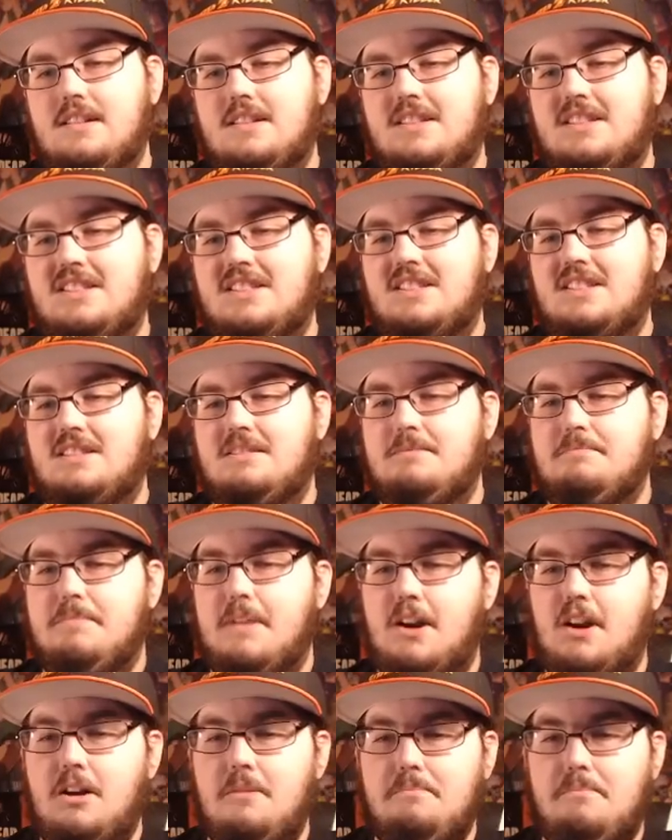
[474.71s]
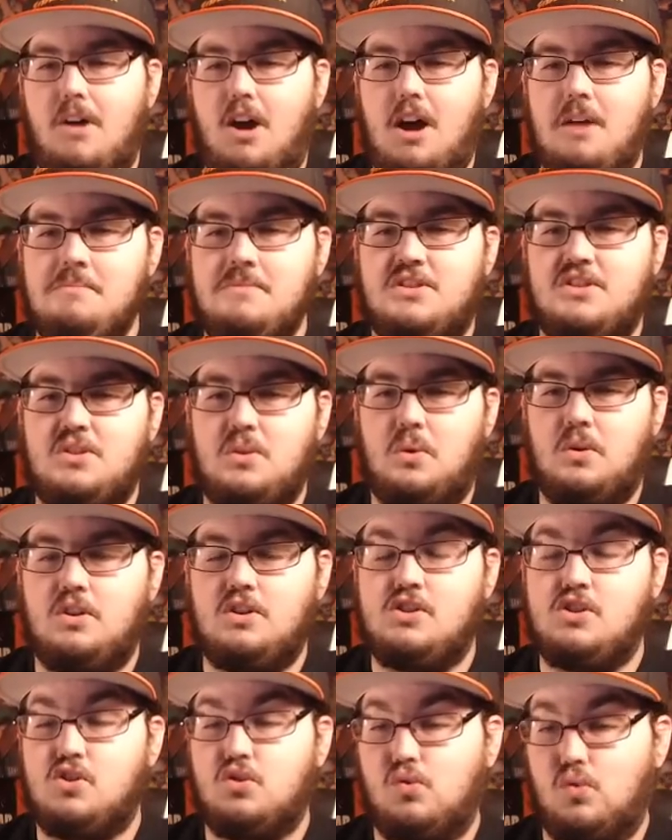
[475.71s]
Spirit Bomb
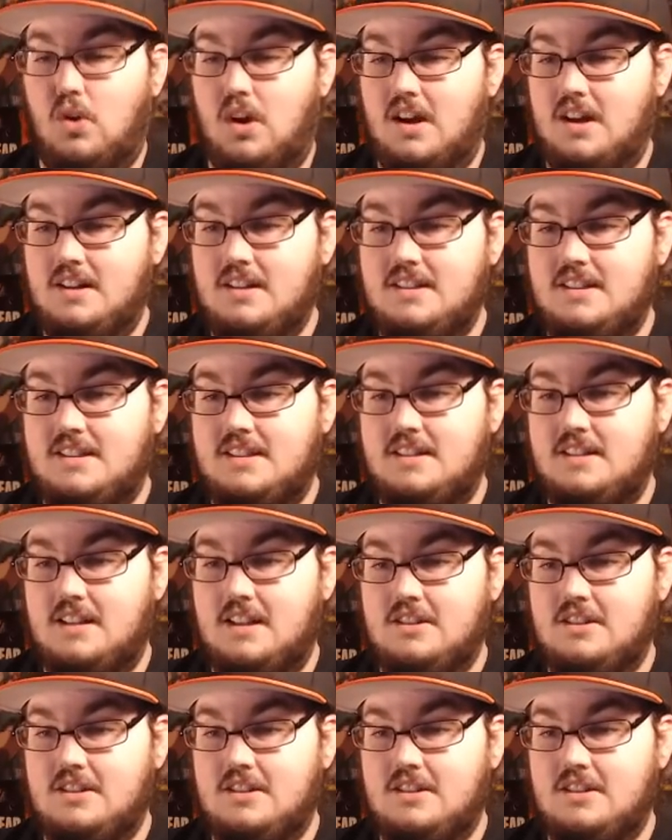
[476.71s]
Sword Trunks,